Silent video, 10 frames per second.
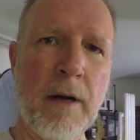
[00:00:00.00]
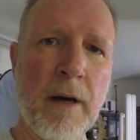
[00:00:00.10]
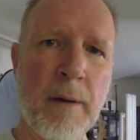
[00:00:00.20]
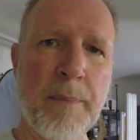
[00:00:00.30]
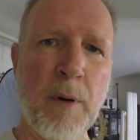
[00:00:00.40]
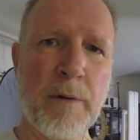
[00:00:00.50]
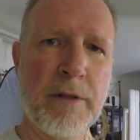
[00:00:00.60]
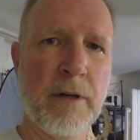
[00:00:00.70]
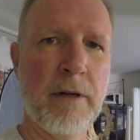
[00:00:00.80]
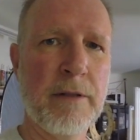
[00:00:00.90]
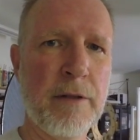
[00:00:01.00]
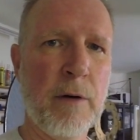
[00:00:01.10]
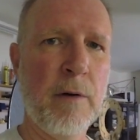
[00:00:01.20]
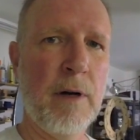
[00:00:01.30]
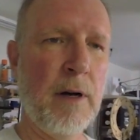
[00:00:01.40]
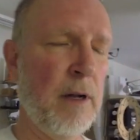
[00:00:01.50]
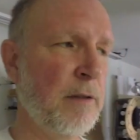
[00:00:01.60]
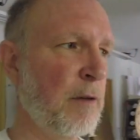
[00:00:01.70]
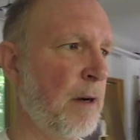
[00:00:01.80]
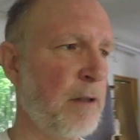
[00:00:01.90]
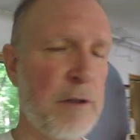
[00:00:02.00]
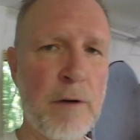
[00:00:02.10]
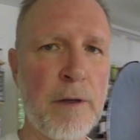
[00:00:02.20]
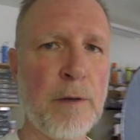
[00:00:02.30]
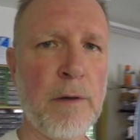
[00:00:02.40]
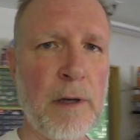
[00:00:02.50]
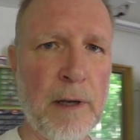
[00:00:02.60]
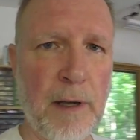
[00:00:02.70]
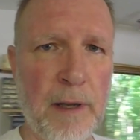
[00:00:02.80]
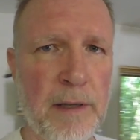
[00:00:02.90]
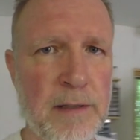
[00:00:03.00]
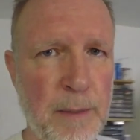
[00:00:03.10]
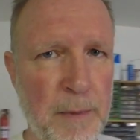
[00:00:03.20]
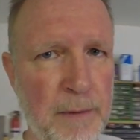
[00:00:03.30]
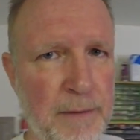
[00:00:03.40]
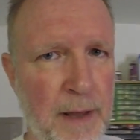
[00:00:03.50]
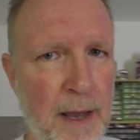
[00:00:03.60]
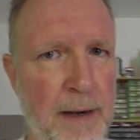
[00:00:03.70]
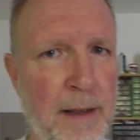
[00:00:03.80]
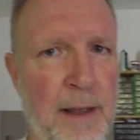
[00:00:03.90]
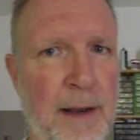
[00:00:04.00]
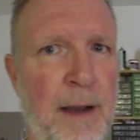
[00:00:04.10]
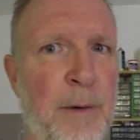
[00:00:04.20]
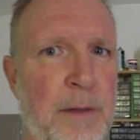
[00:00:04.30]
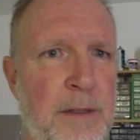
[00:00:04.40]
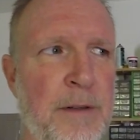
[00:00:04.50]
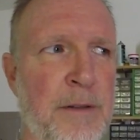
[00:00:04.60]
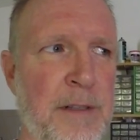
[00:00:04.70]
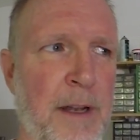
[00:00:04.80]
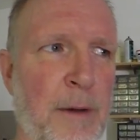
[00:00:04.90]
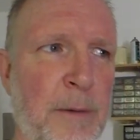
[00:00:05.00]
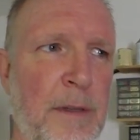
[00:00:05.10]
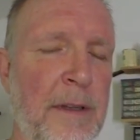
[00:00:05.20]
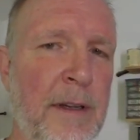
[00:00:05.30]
a poster. So I'll try to show you some of that and how it turns out.